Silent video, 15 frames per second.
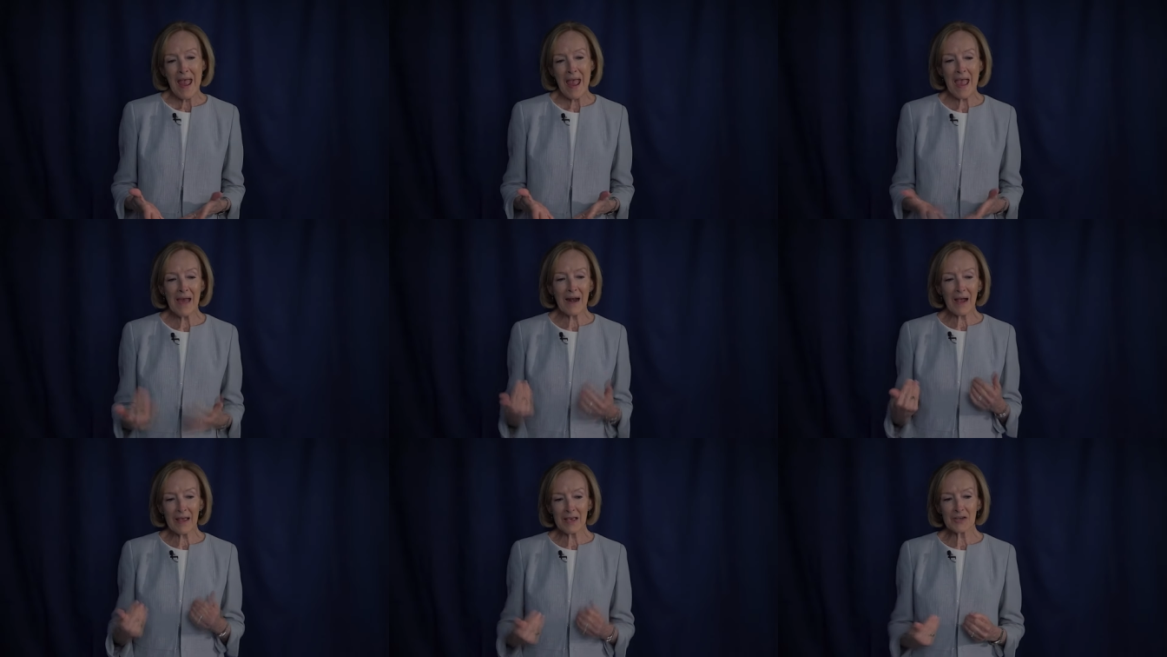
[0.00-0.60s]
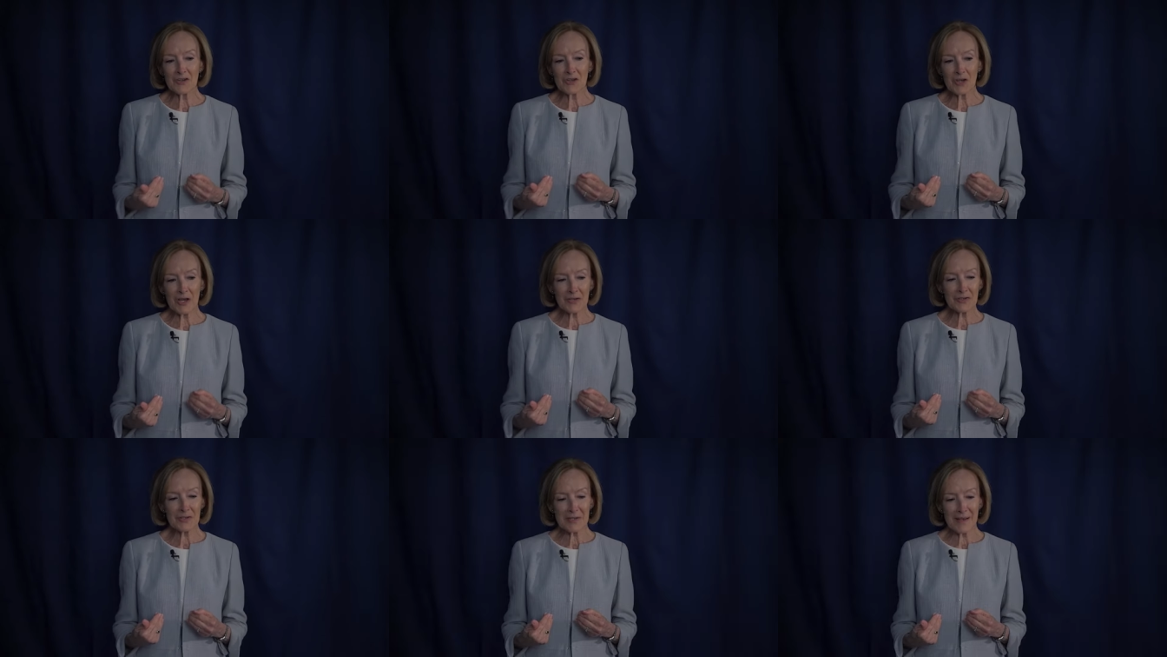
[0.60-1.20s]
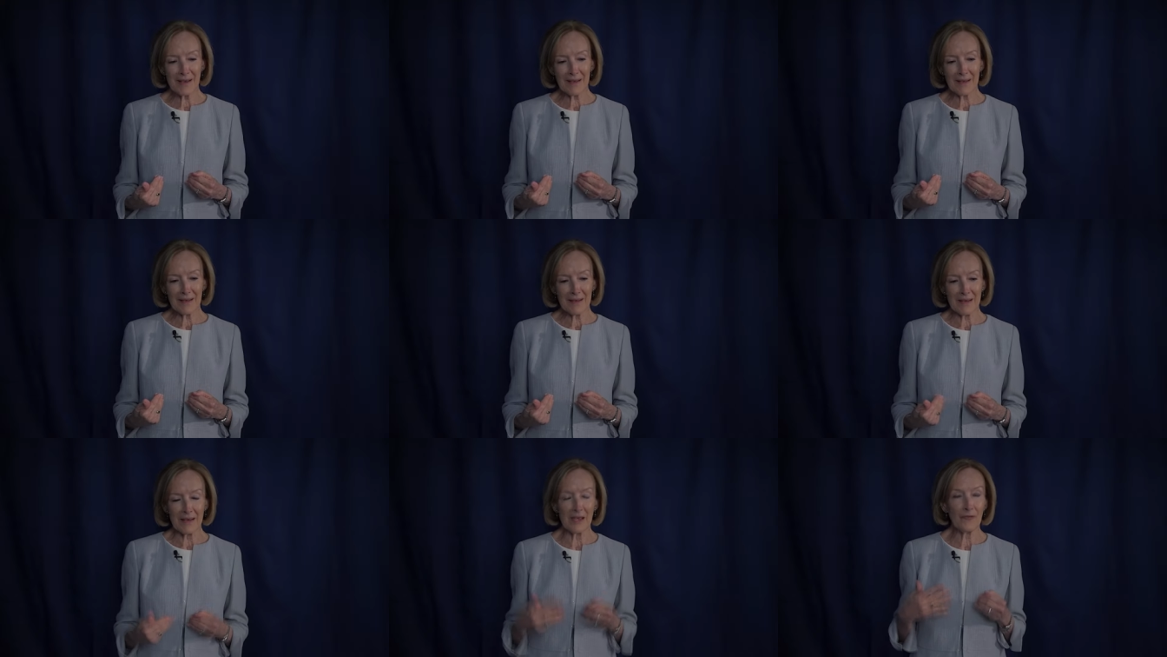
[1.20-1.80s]
And I had just
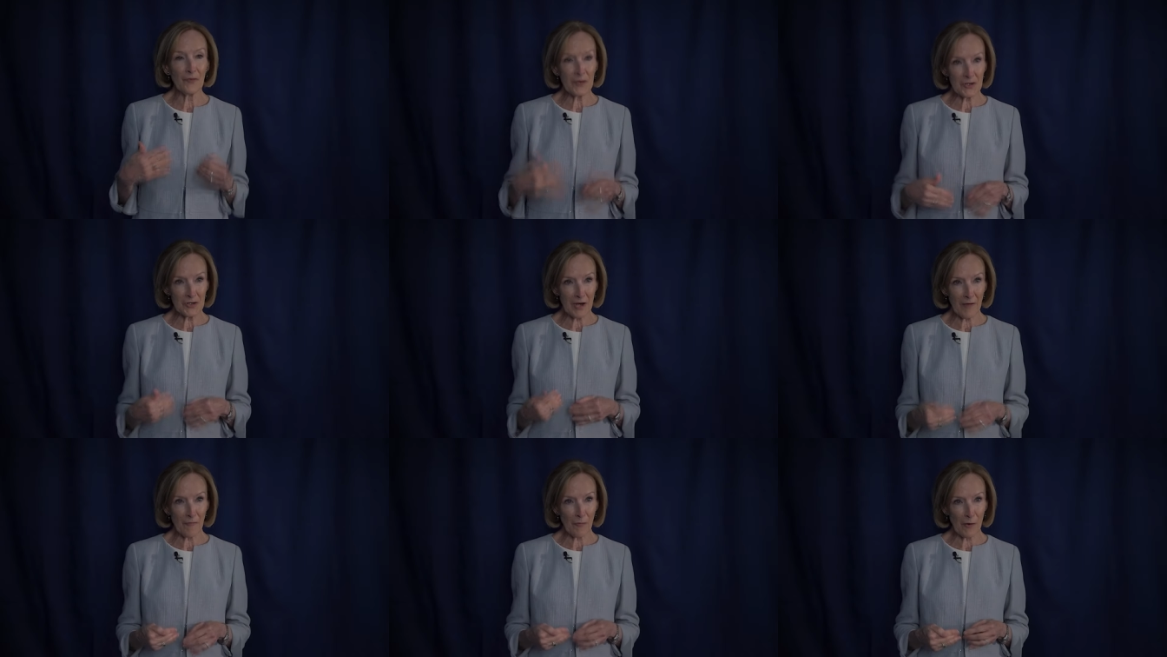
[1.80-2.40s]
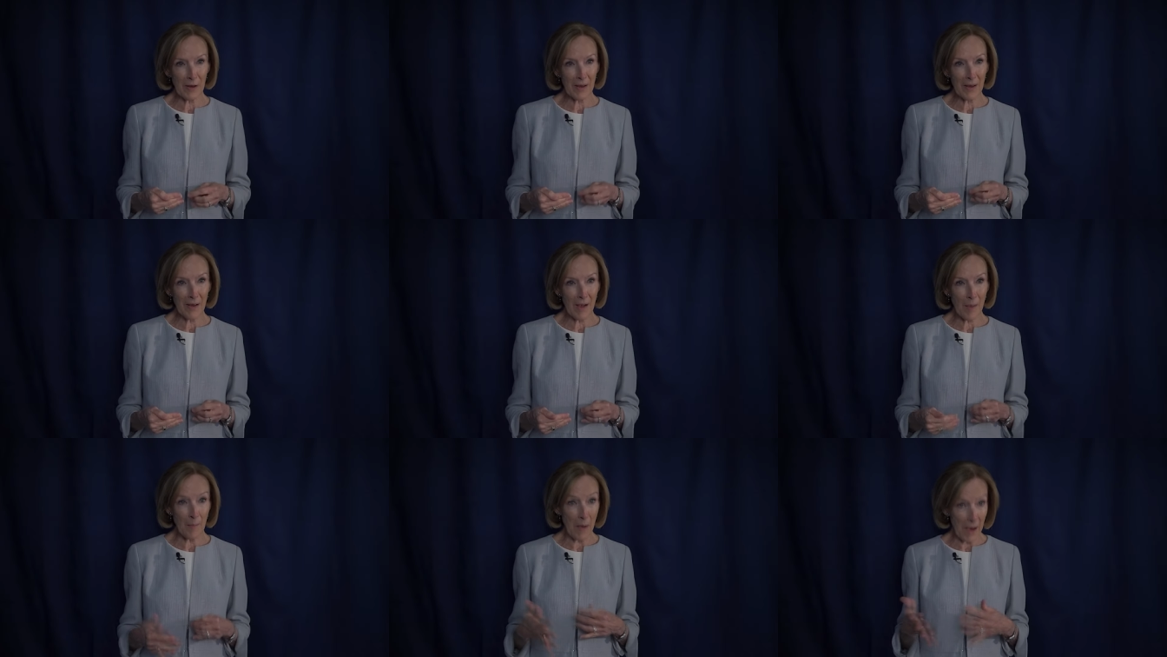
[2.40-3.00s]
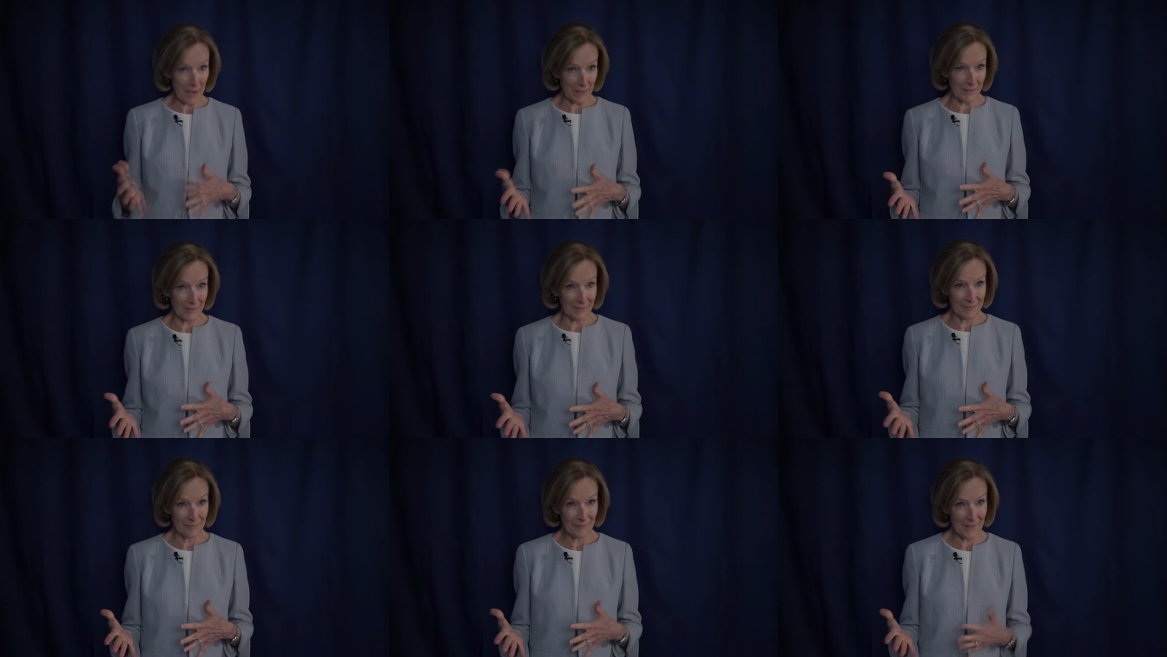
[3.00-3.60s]
given Jeffrey a bottle
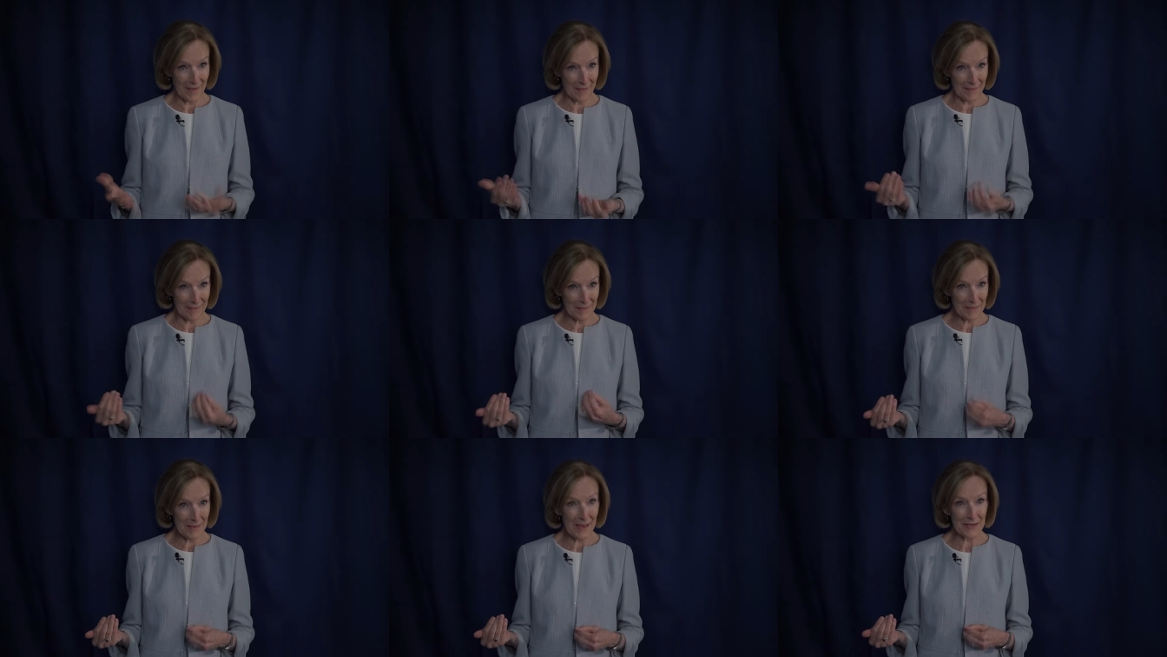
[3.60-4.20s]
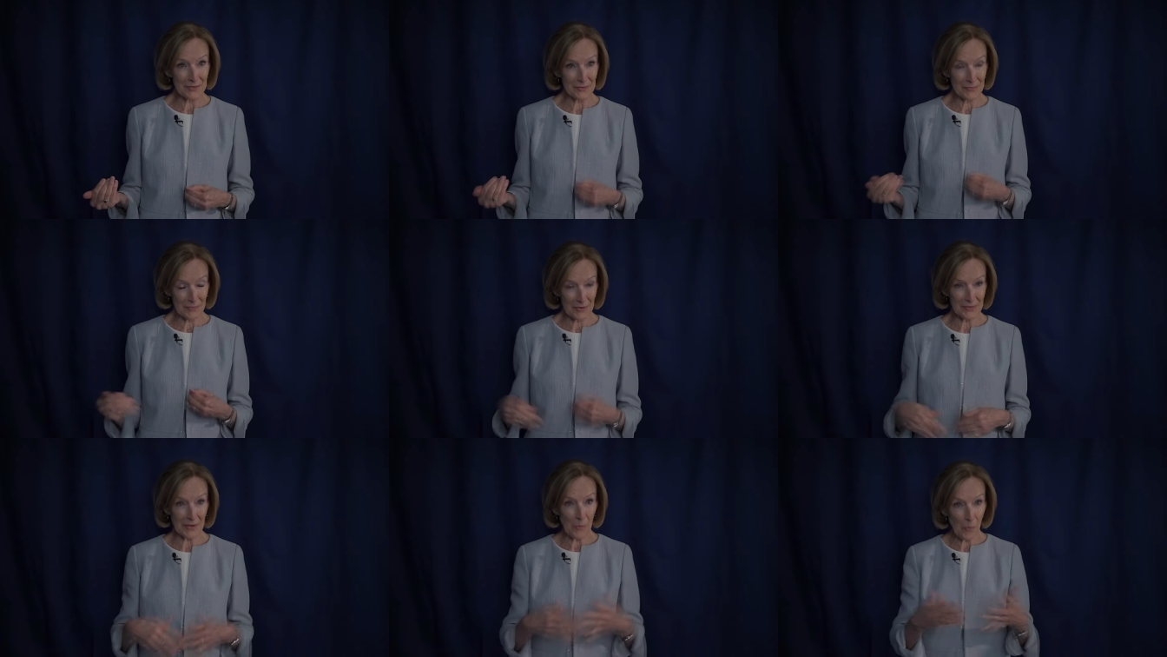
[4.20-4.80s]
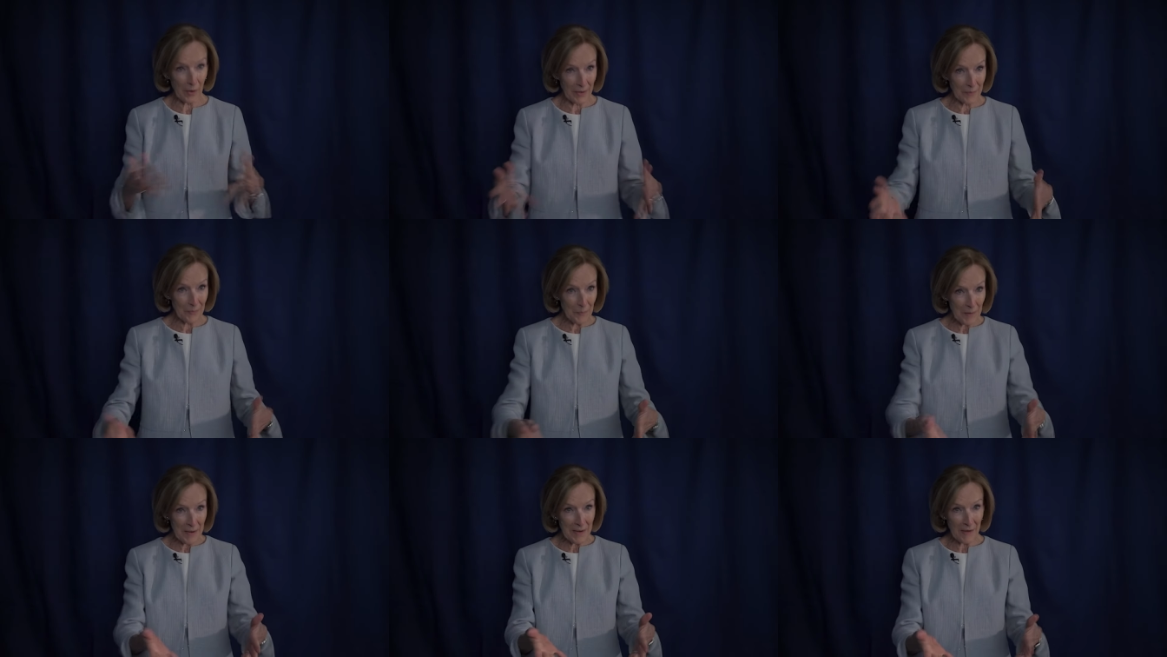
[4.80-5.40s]
uh, as because I wanted to
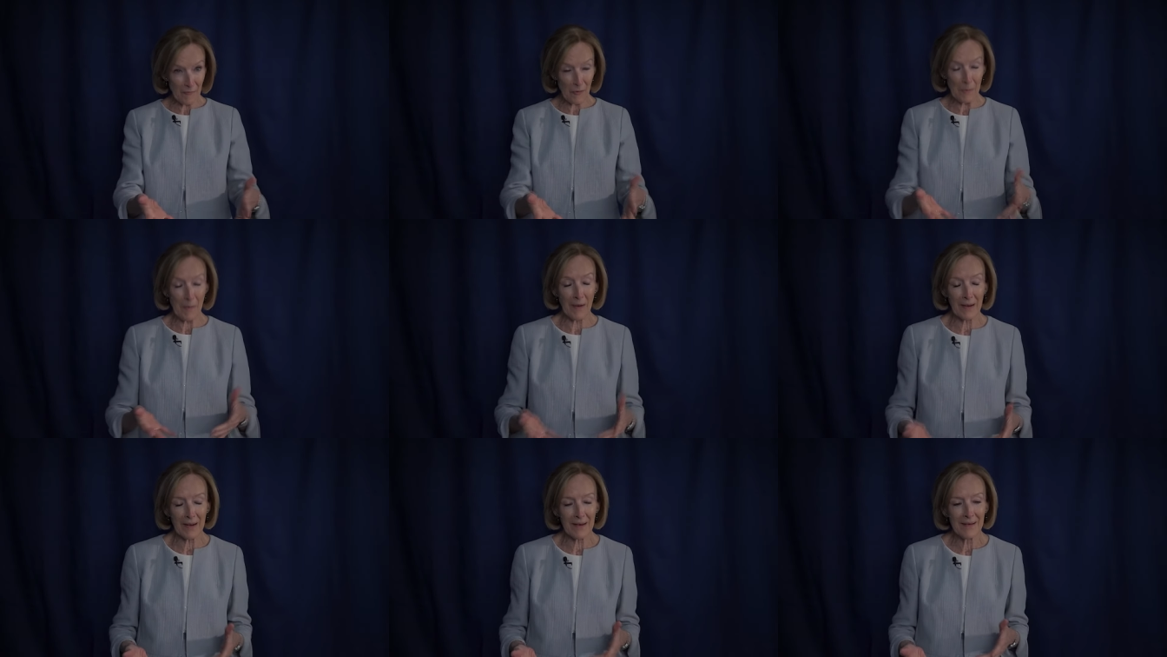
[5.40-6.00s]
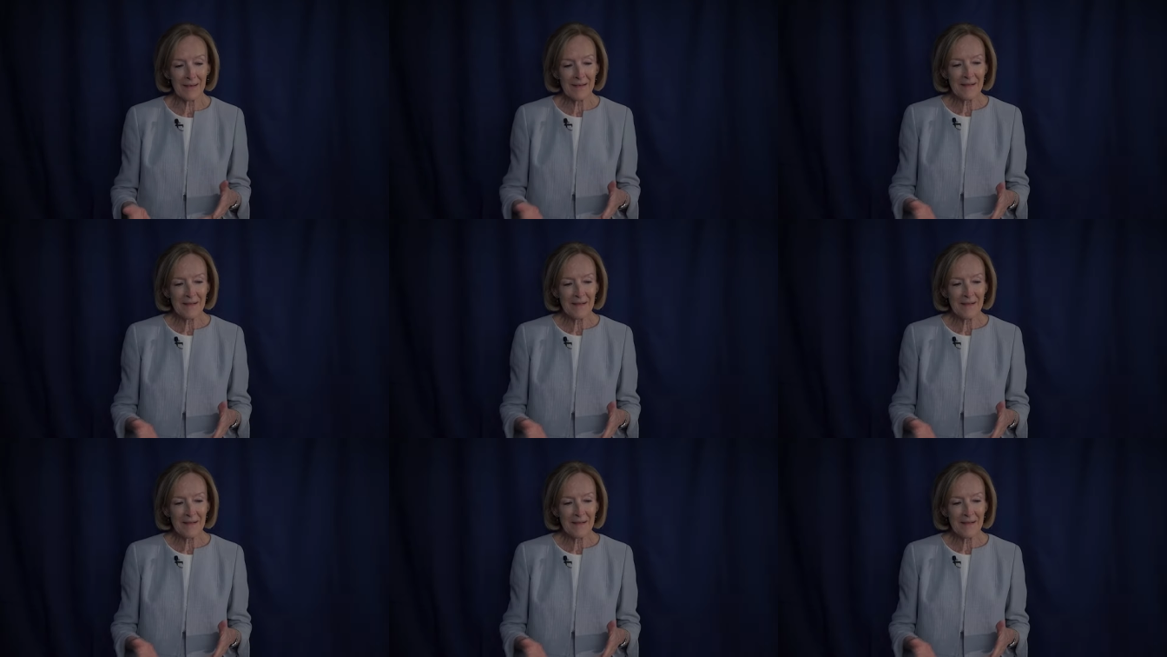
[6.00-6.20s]
meet everybody.